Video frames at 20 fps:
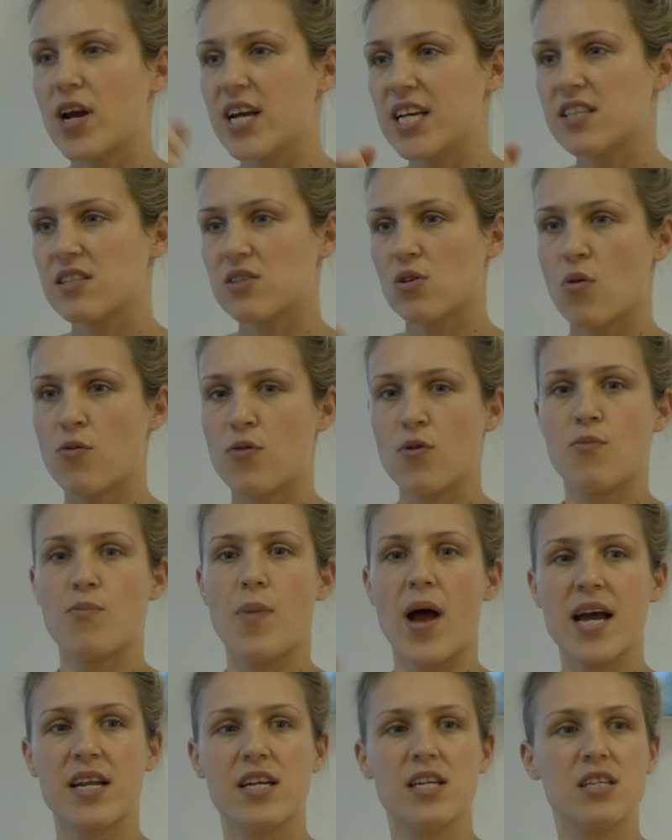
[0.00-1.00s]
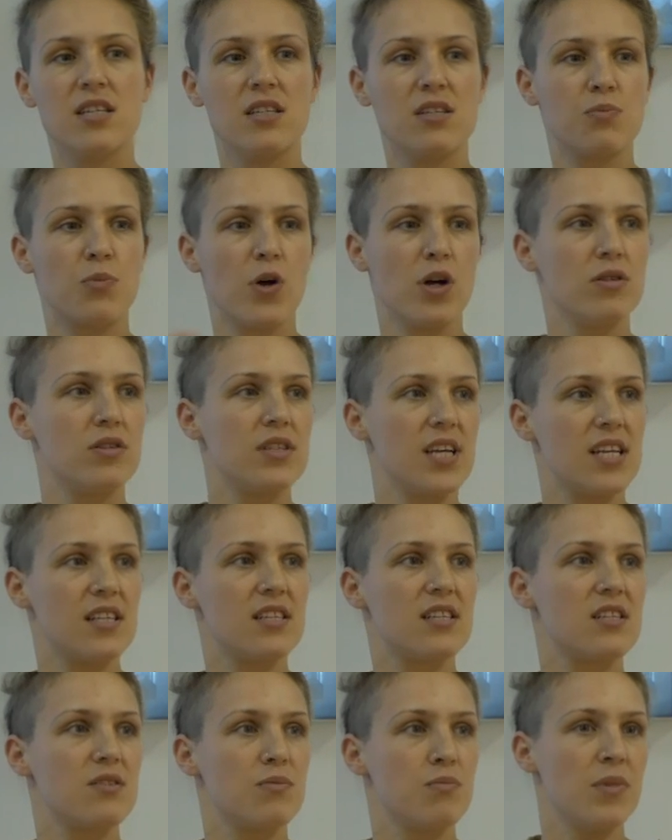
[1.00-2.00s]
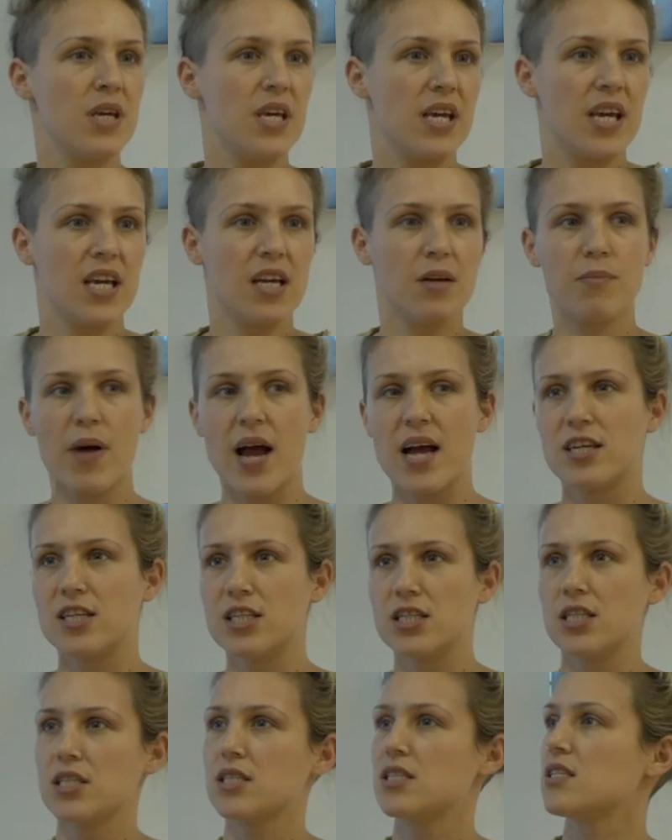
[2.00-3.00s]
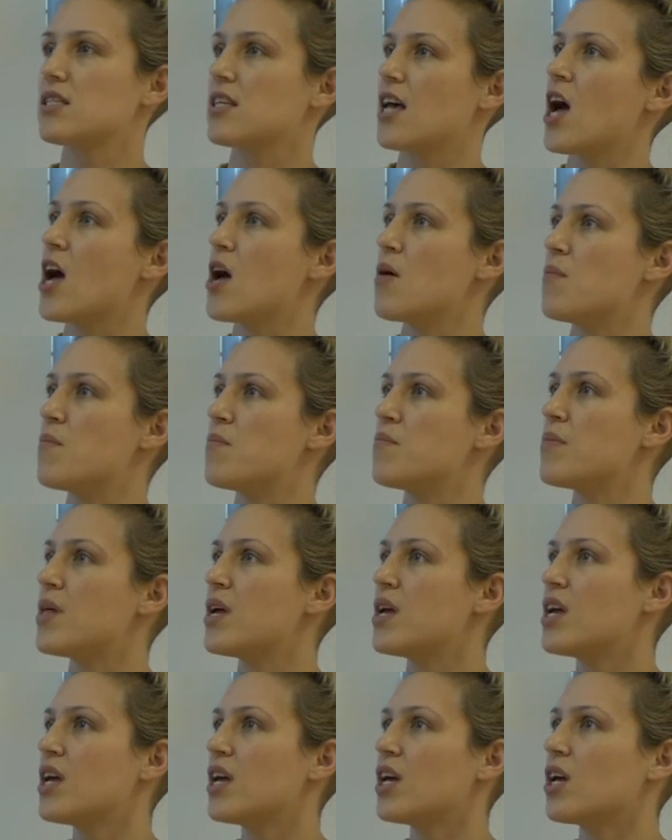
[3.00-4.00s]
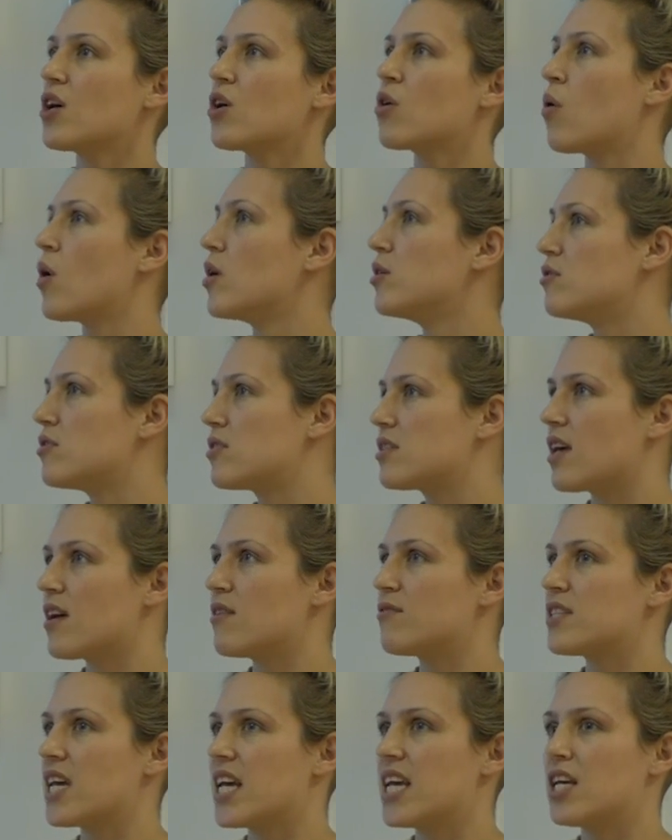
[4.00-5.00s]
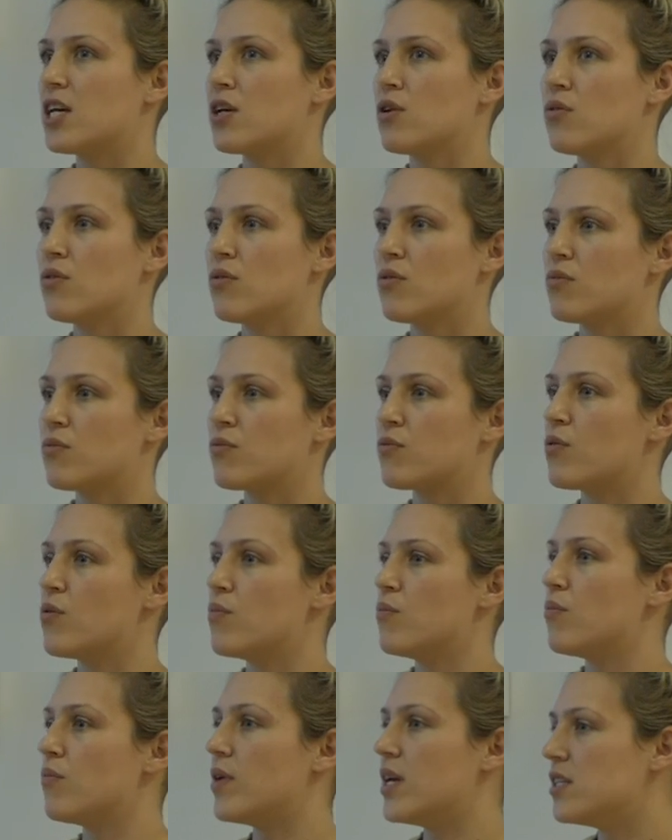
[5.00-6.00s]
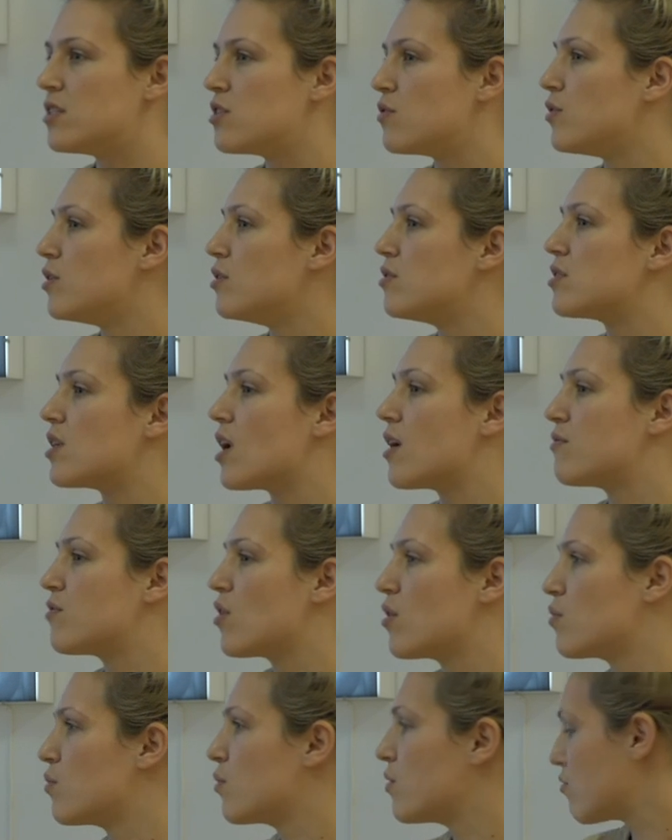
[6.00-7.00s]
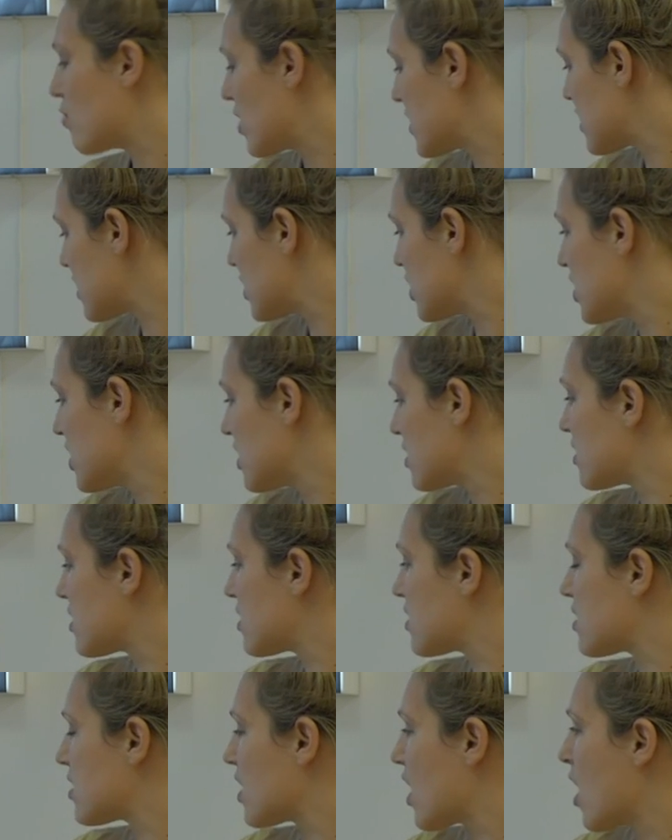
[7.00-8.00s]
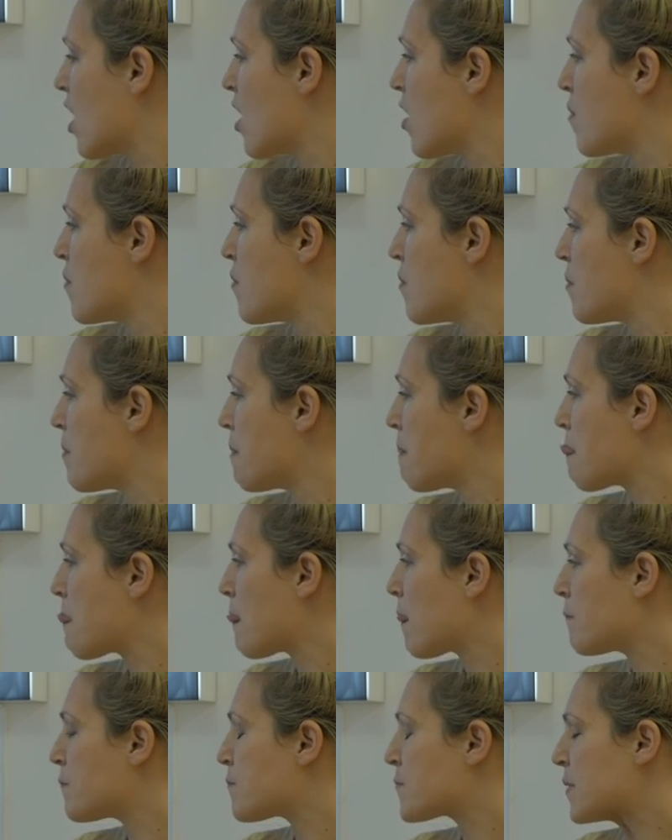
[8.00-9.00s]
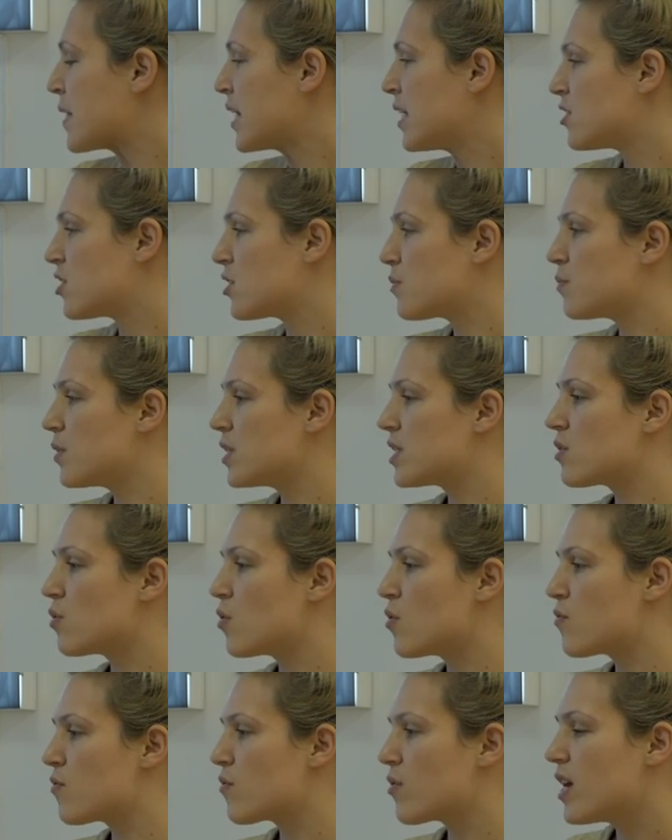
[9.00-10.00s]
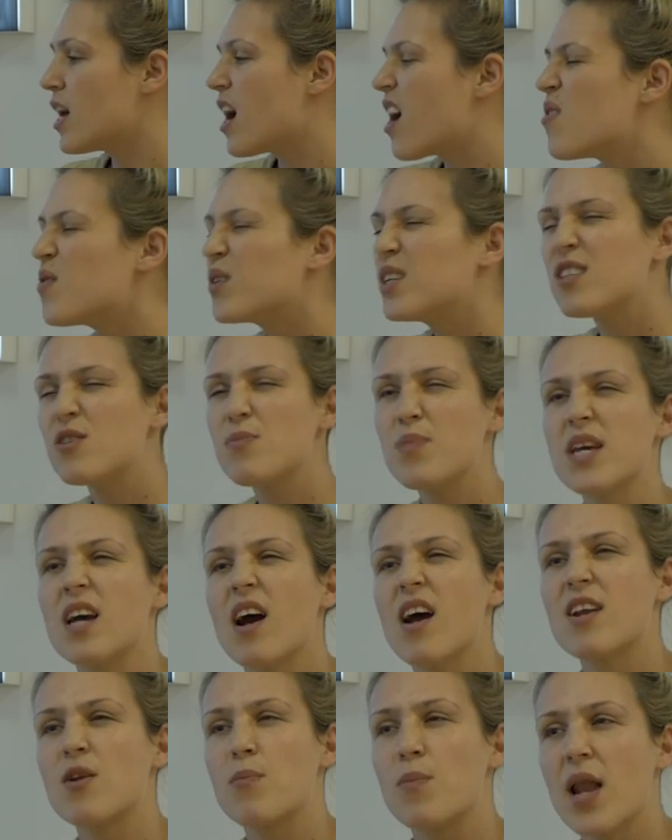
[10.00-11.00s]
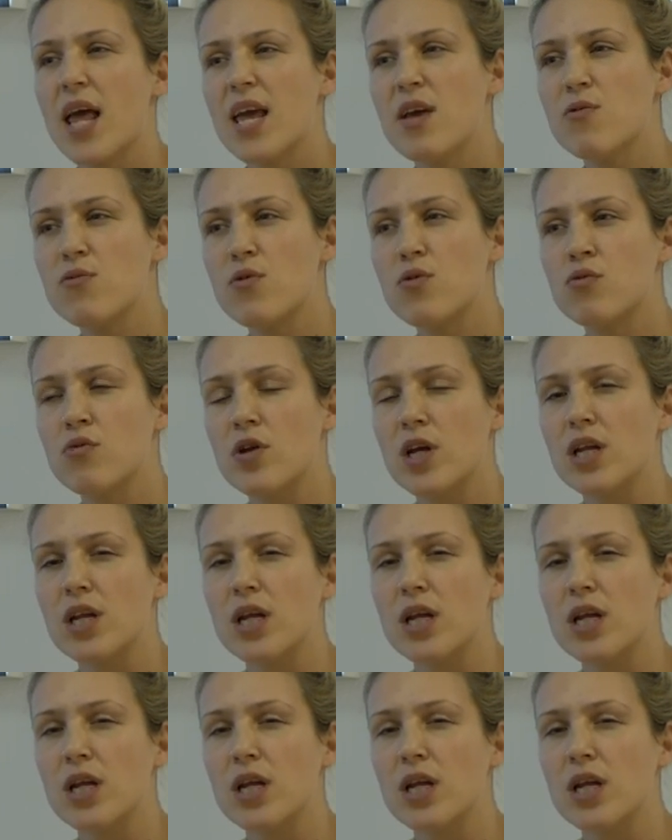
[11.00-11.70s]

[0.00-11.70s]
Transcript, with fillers: of traced off of banners, protest meeting banners, quotes that I've taken from interviews that I've done with residents. Just sort of, I wanted to be kind of playful,